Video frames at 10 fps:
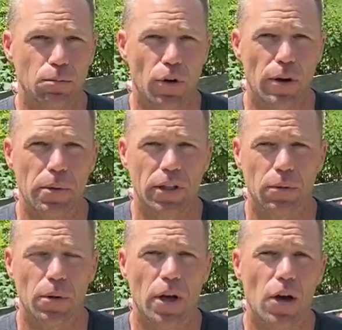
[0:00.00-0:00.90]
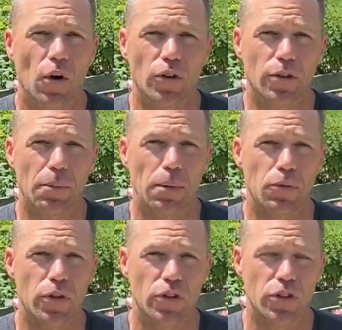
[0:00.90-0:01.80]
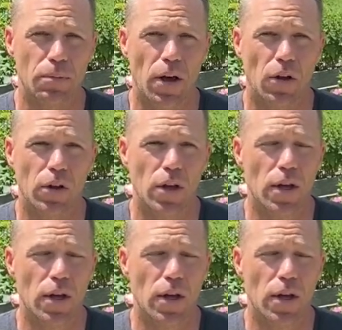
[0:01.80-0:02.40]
prohibiting them, or sometimes the smell.